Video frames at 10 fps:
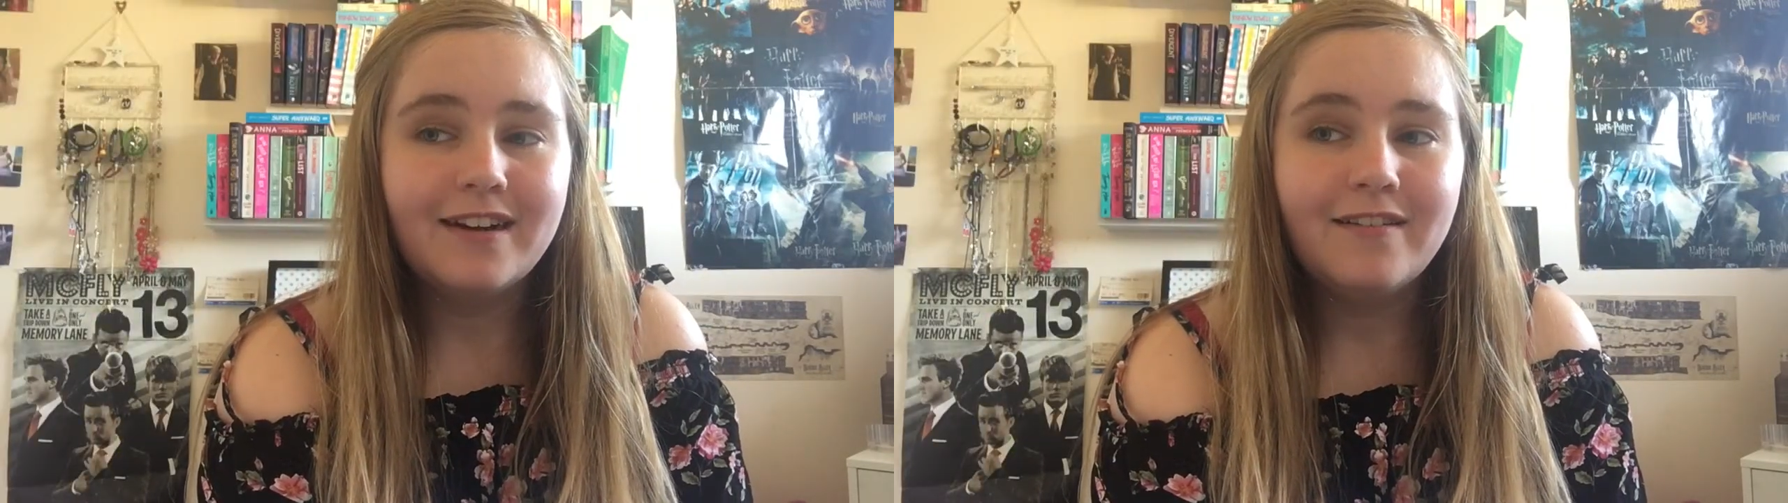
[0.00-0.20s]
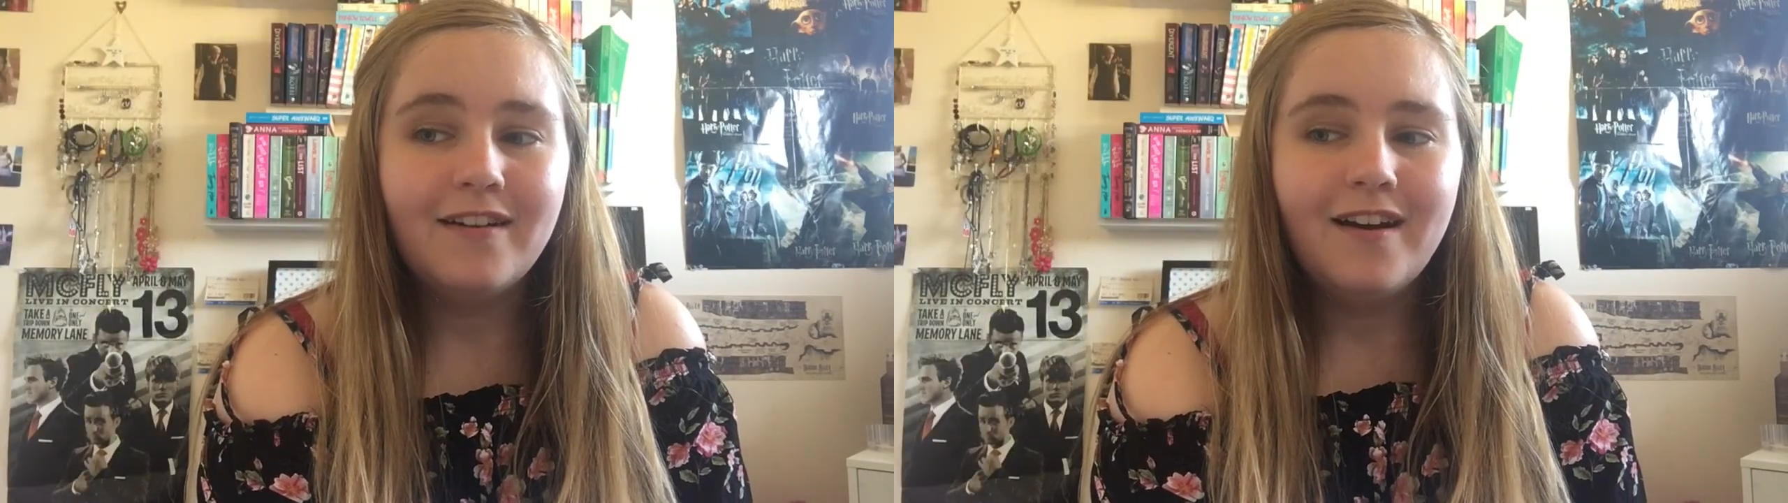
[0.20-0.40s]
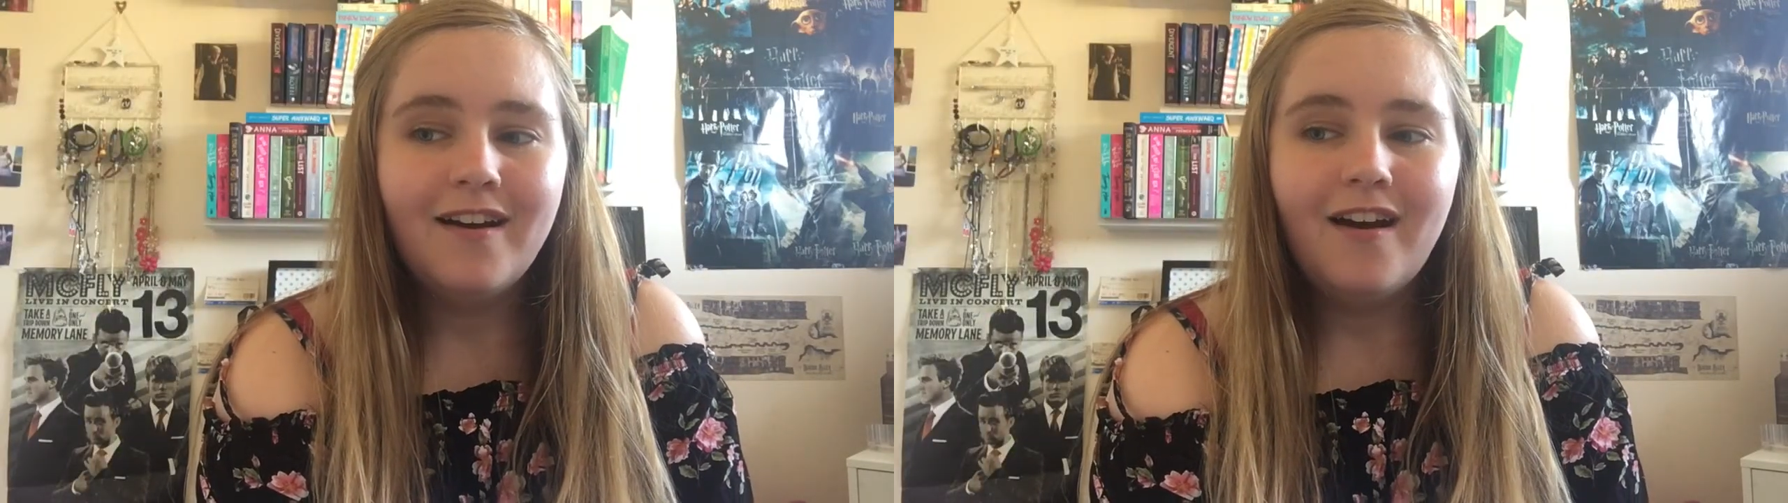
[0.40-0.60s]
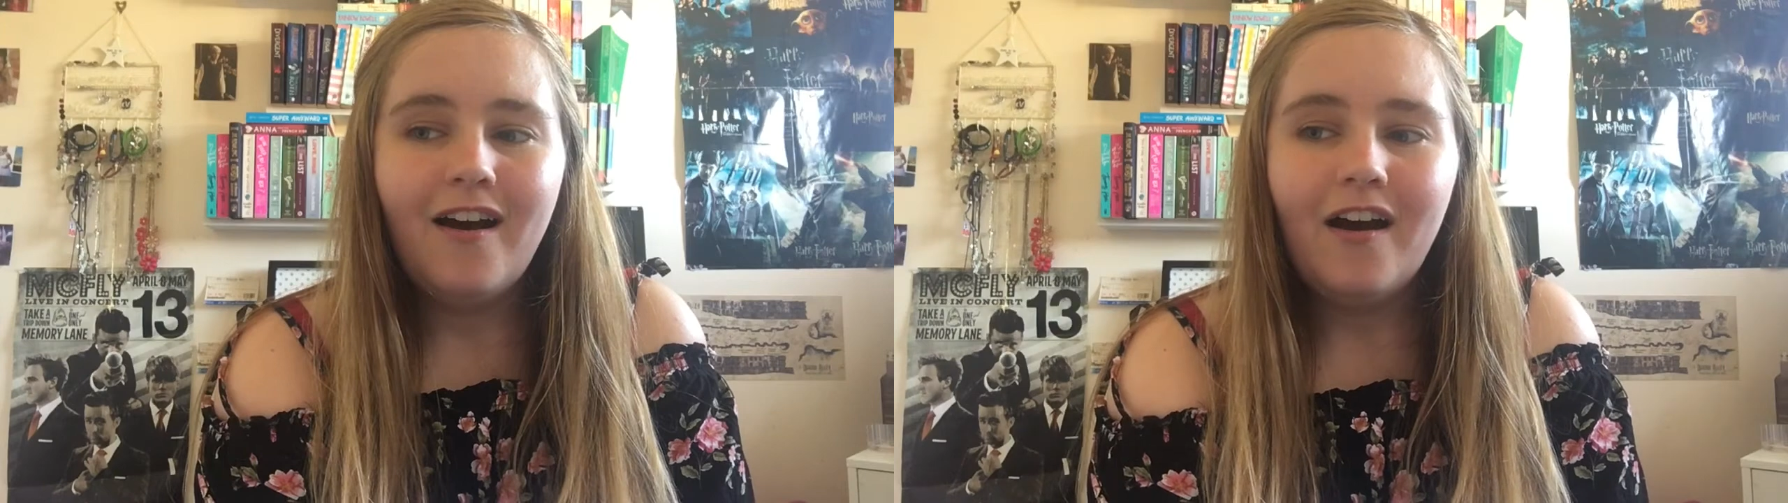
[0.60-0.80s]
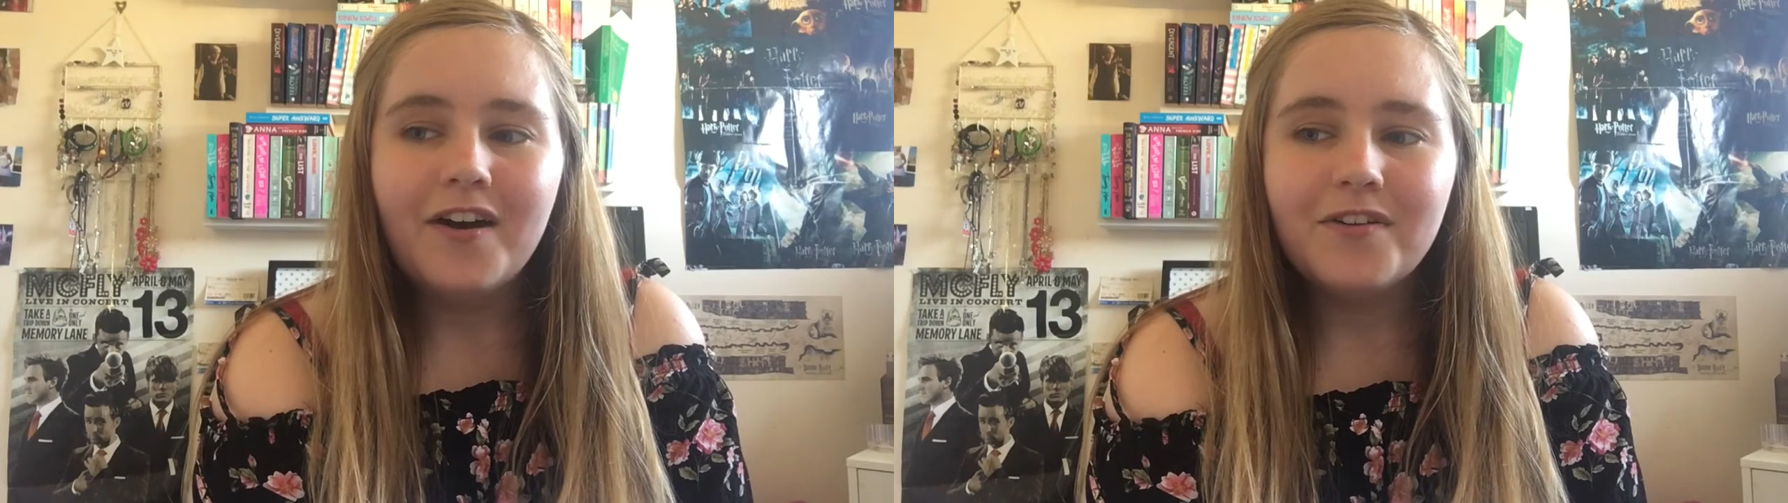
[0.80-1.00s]
Now,
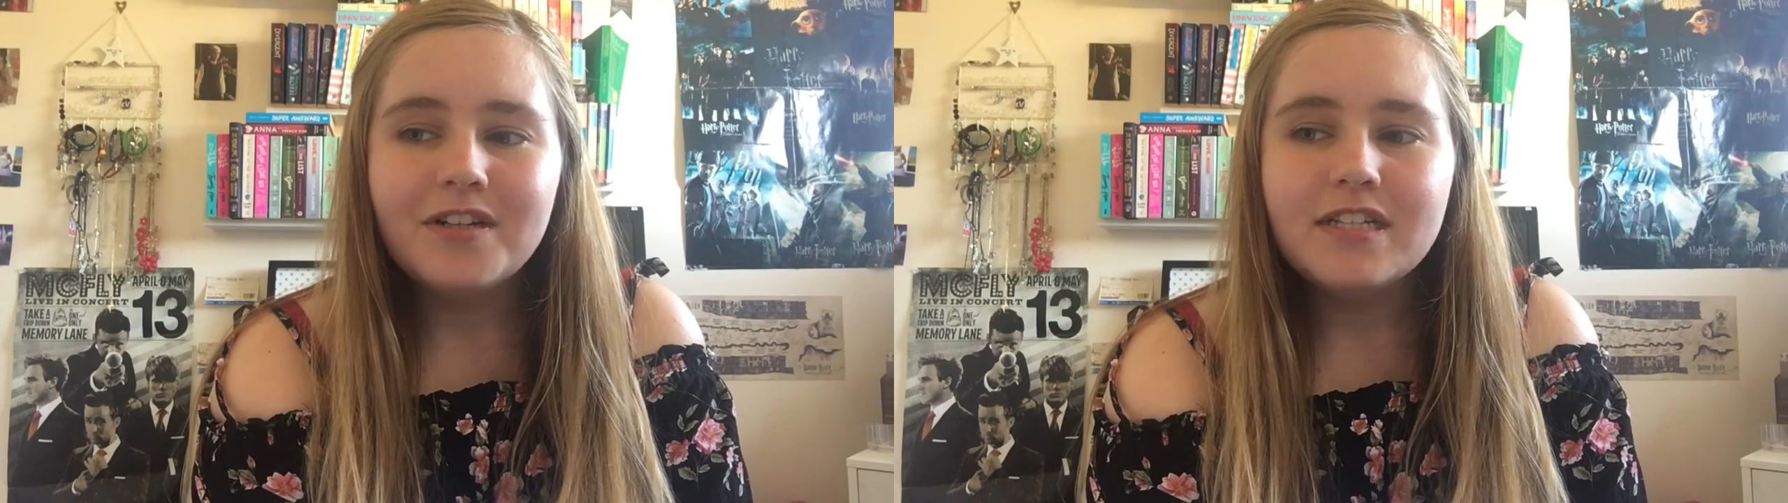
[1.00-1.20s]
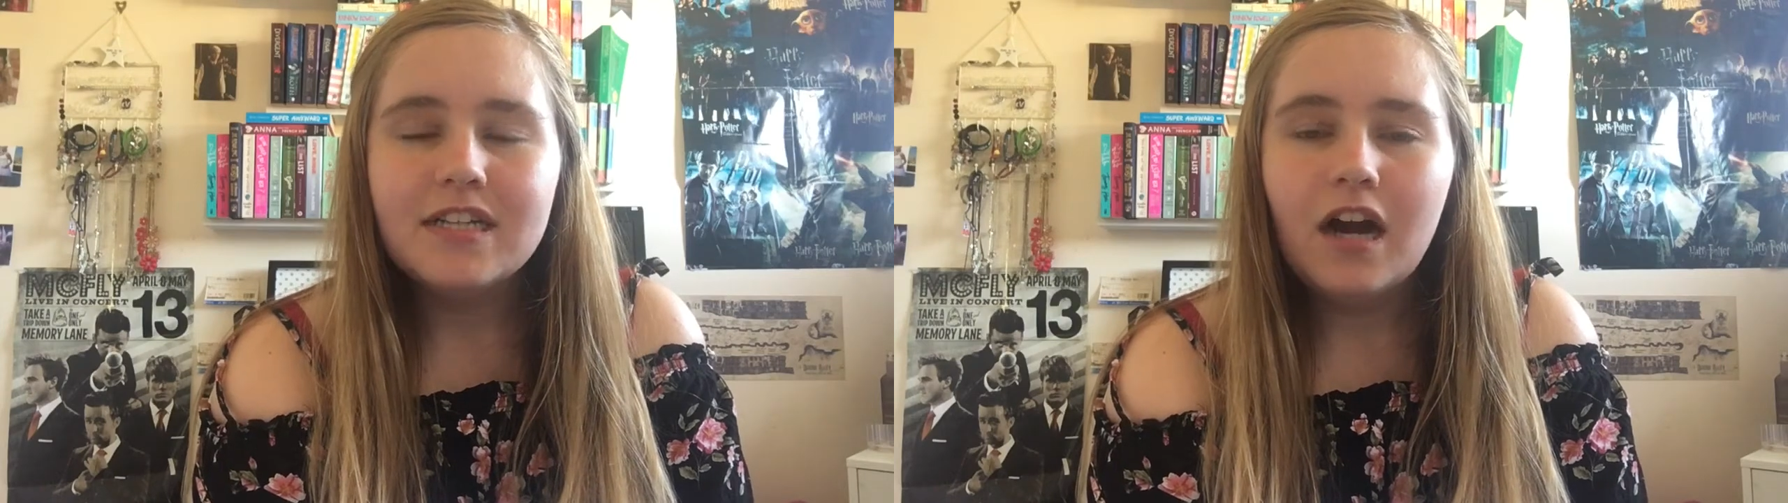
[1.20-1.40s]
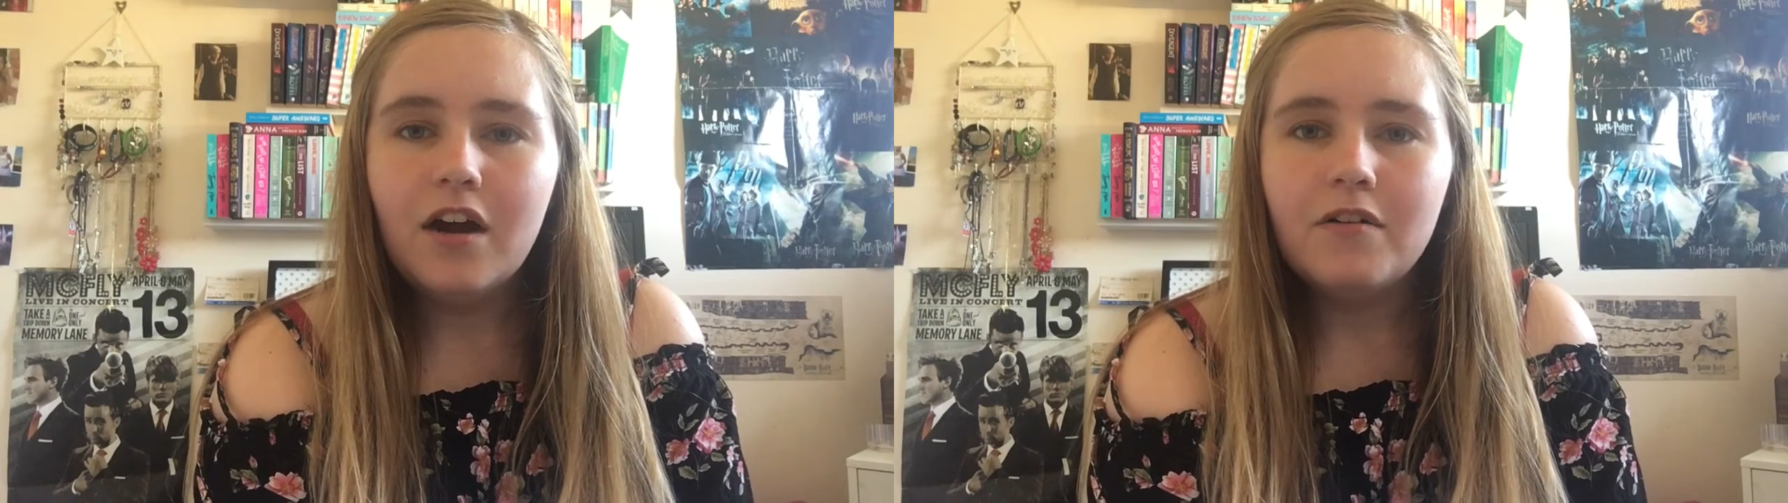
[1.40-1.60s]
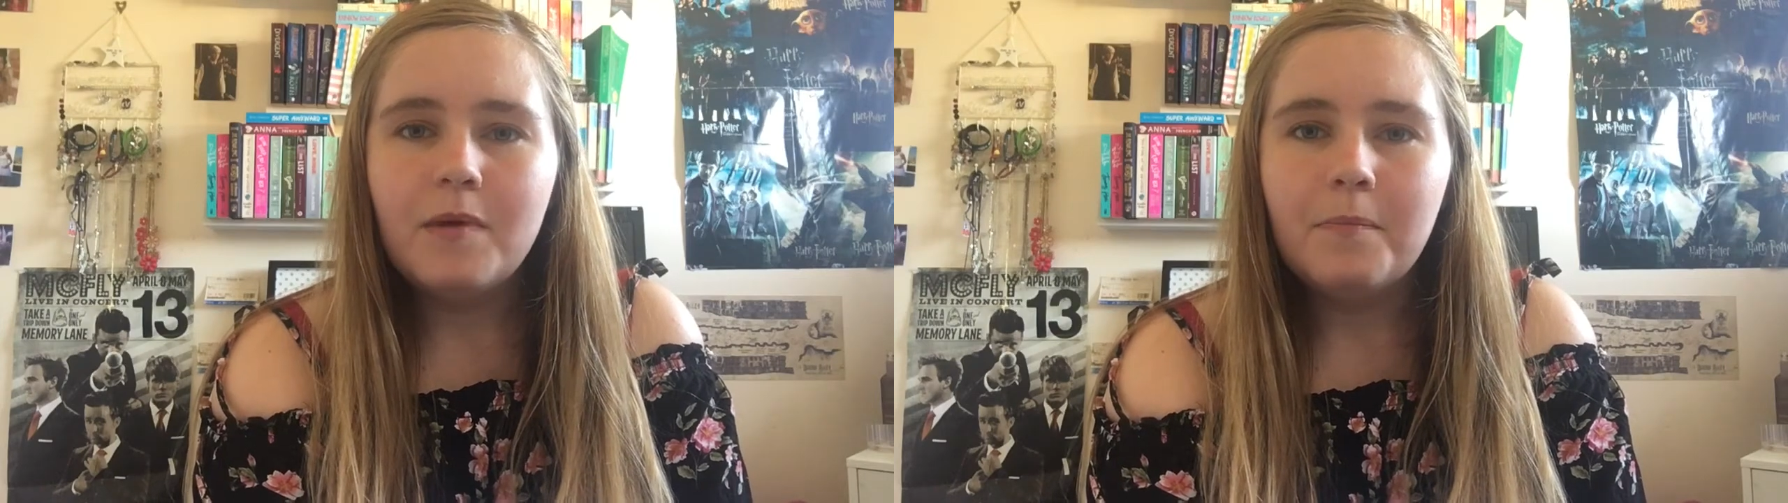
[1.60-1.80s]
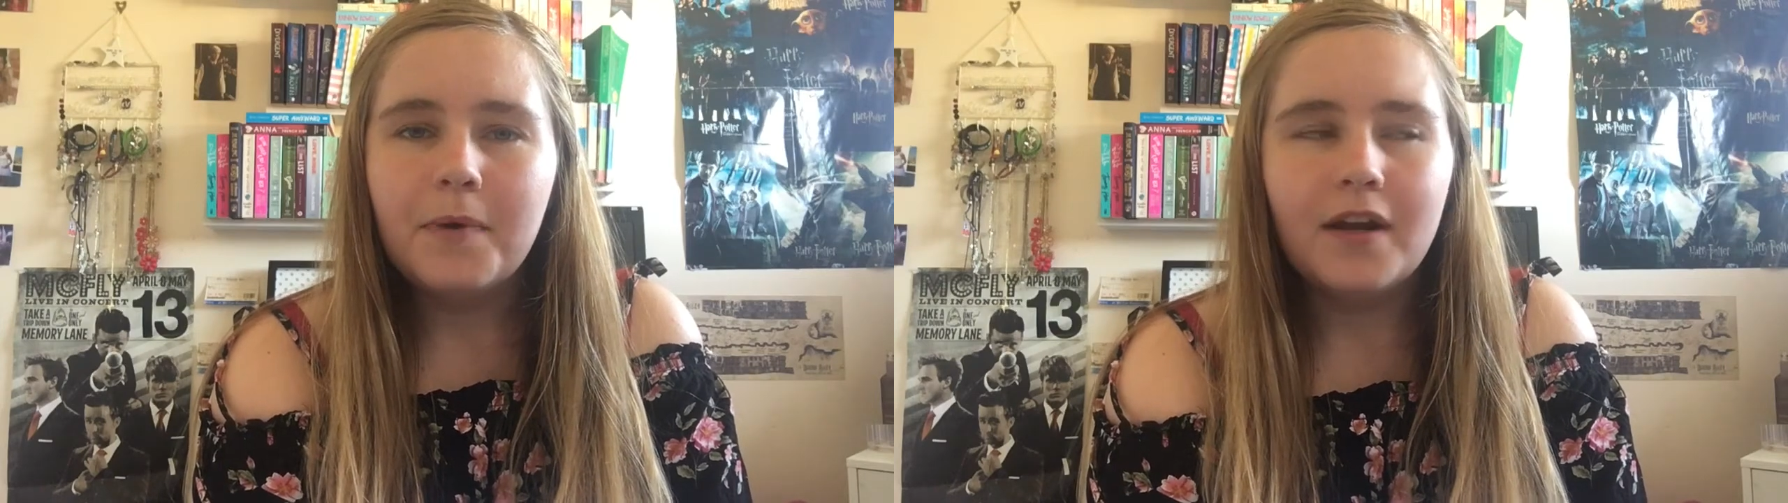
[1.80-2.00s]
I honestly can't
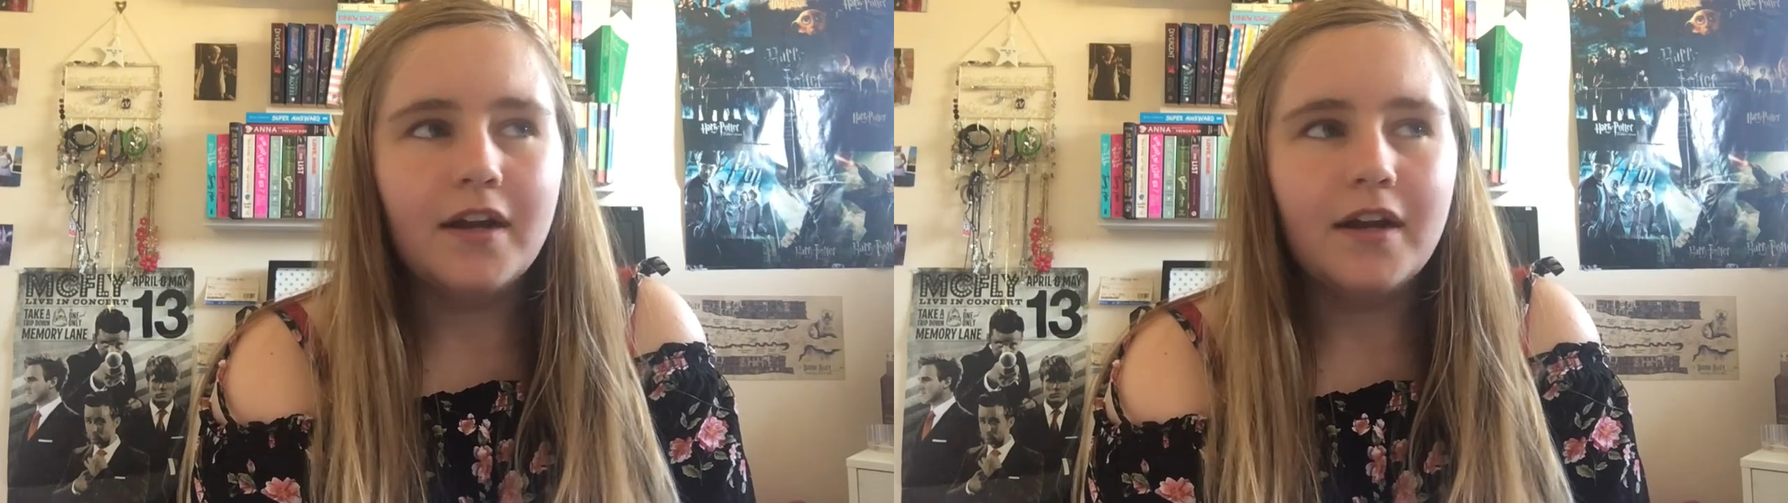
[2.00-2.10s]
remember.